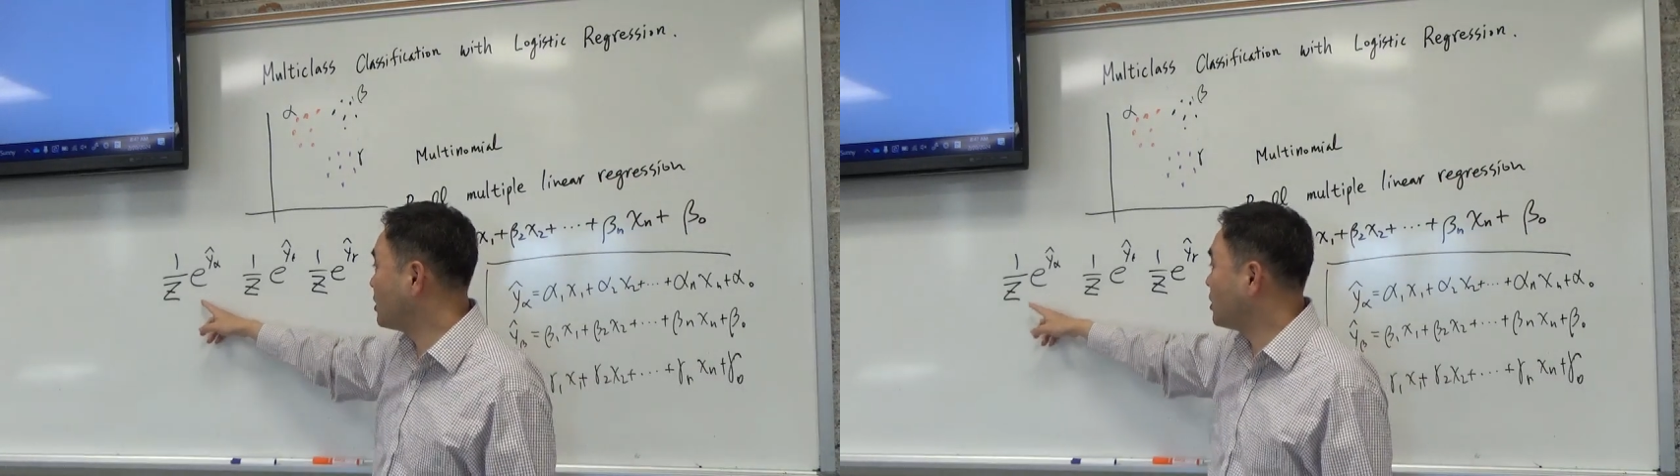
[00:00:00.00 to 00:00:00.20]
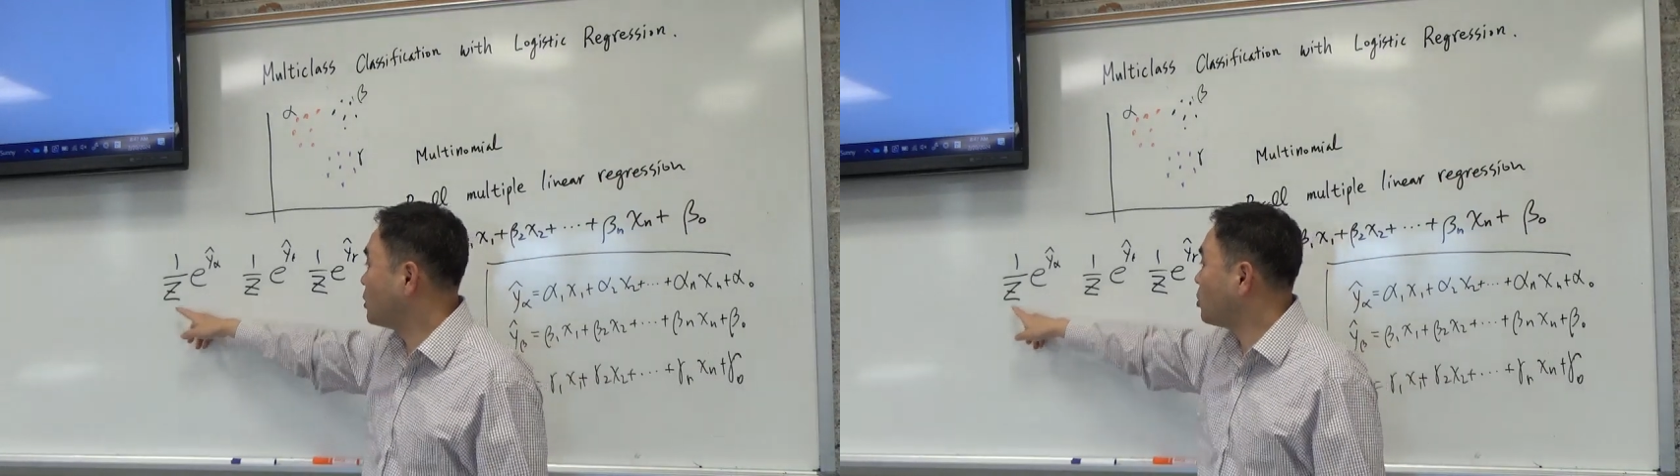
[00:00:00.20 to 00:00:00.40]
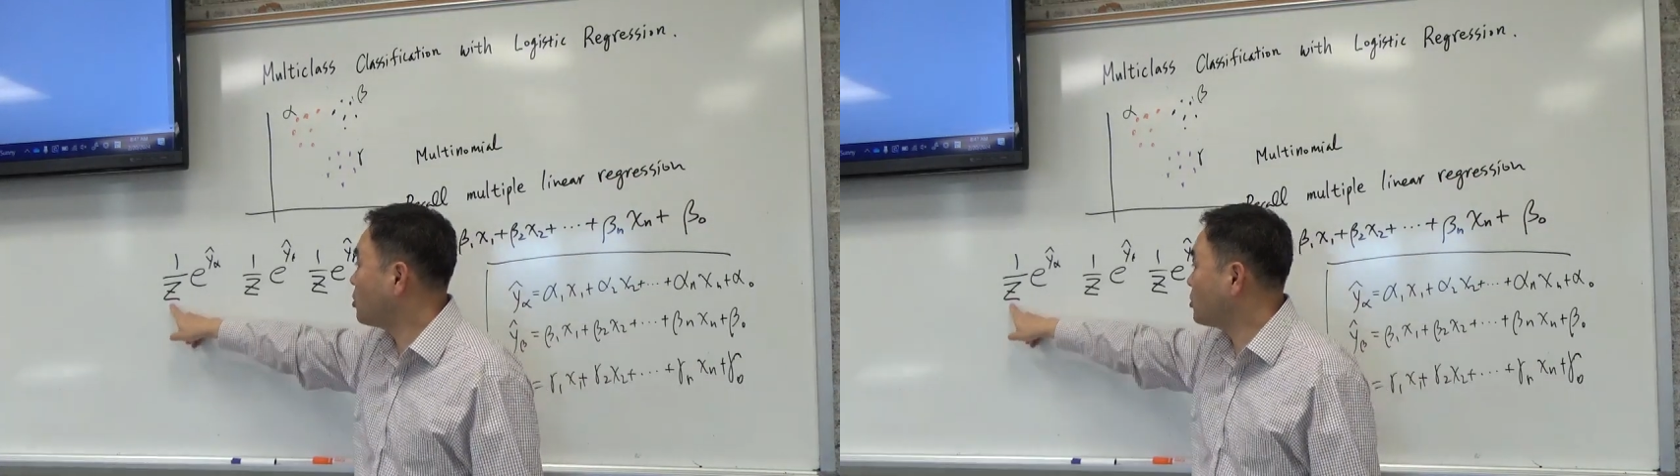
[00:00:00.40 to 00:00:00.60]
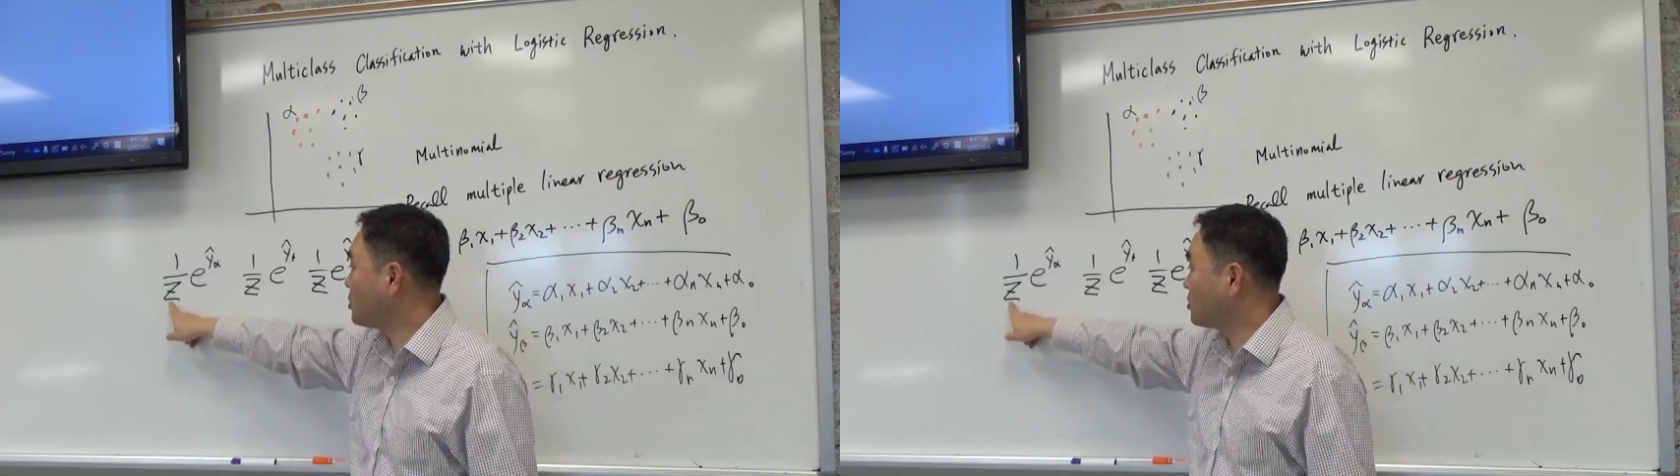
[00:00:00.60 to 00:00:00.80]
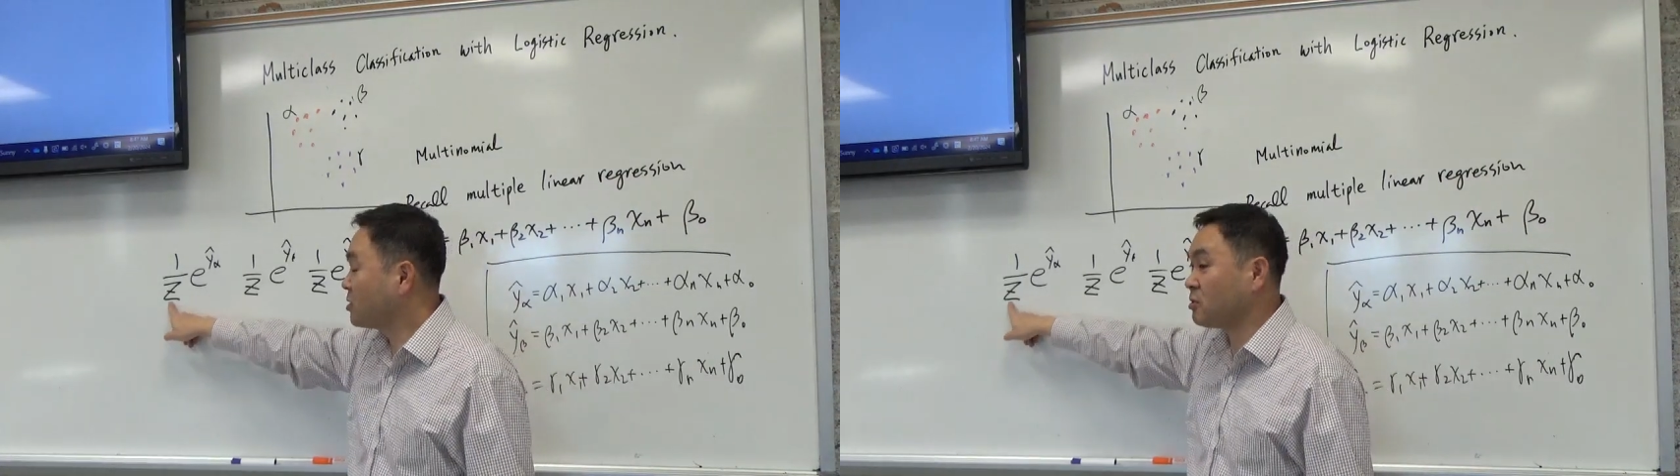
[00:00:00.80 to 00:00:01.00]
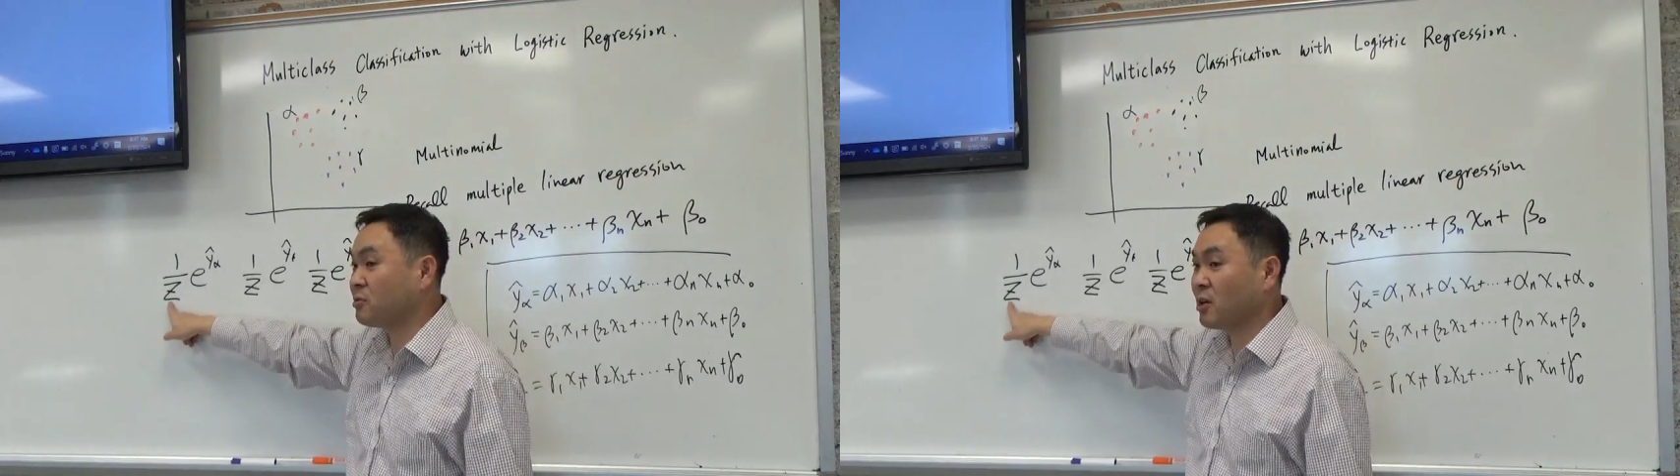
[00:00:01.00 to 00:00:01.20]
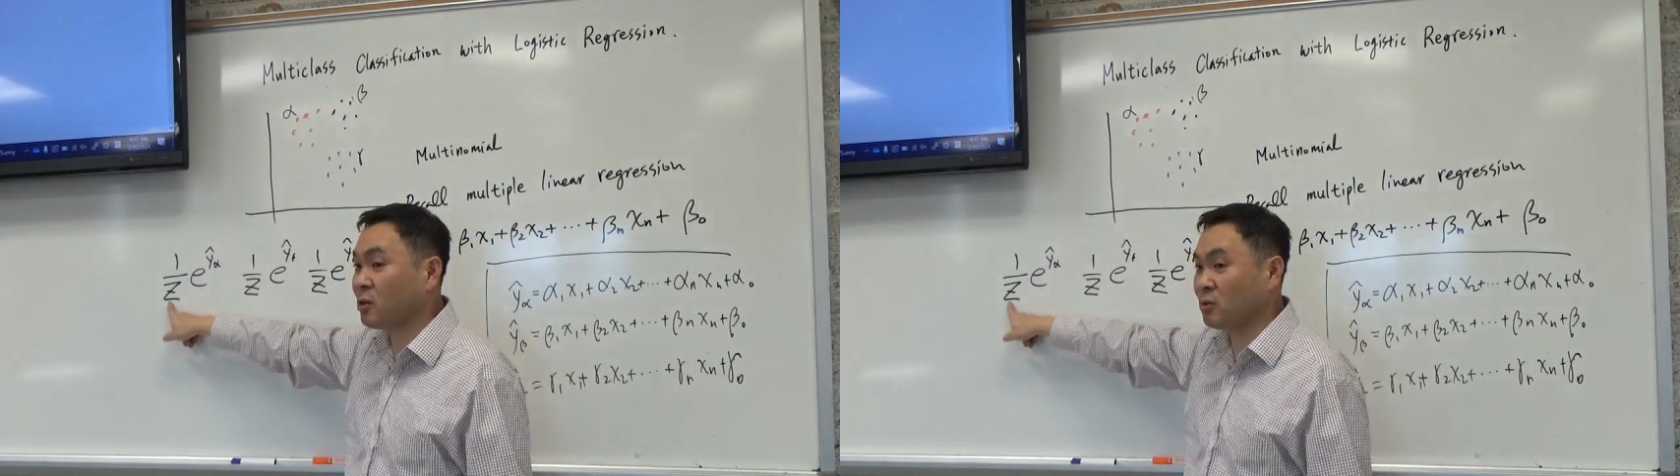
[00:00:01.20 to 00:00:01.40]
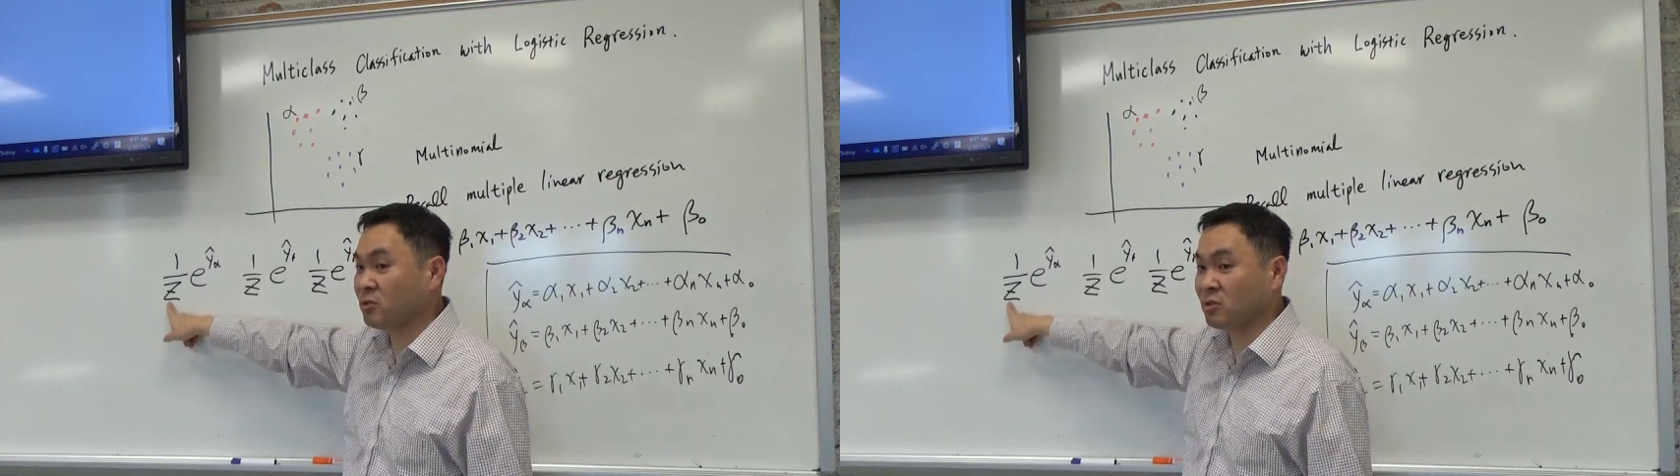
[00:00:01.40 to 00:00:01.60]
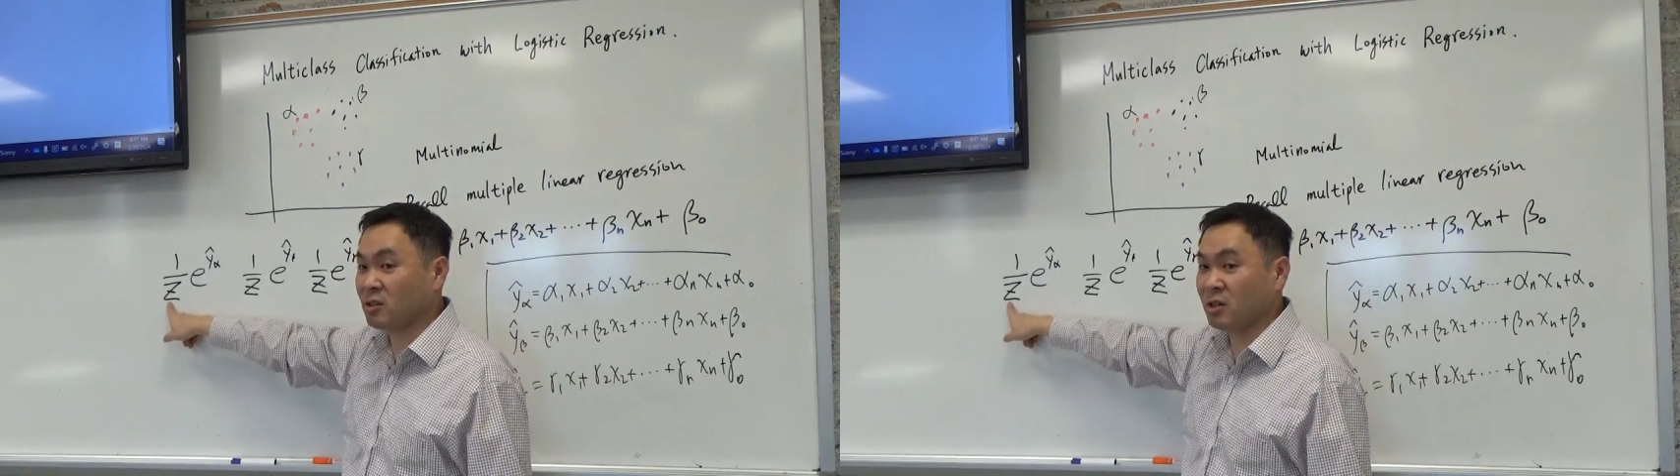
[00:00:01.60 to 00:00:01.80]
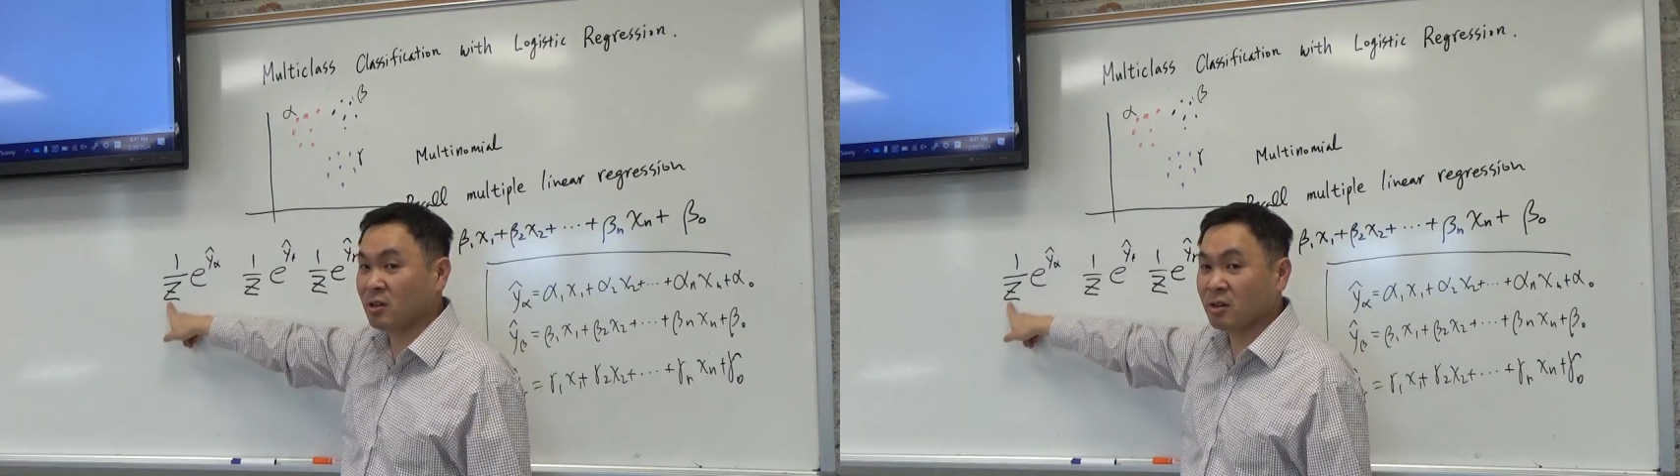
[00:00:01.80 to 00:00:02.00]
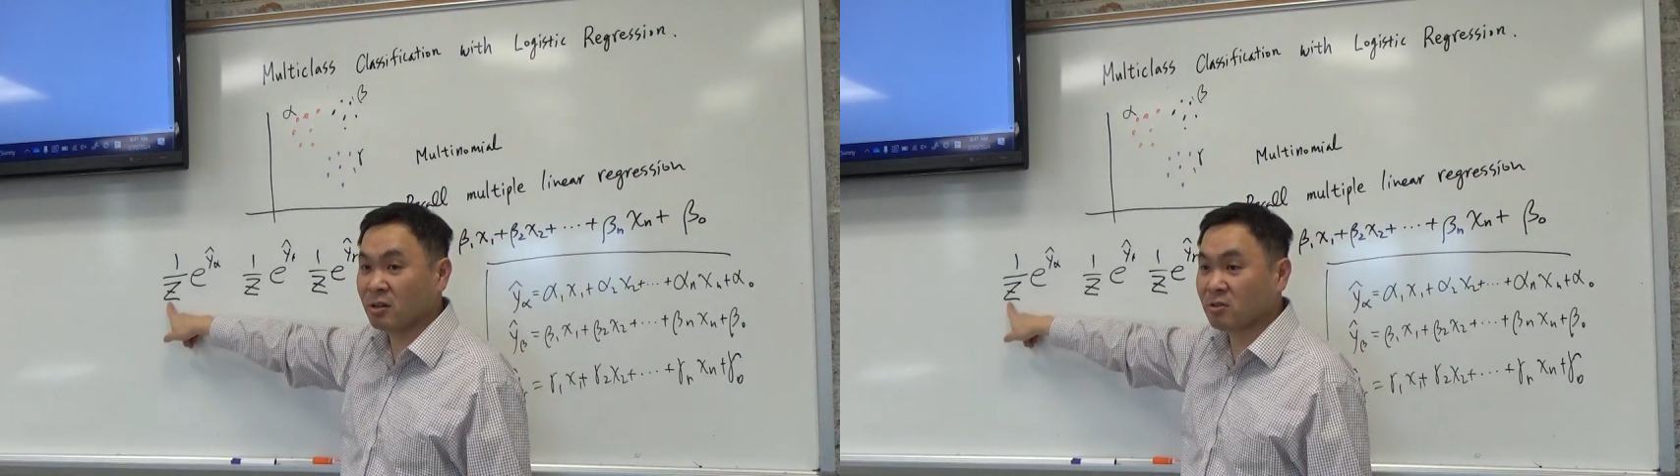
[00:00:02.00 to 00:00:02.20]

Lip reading: he called this value z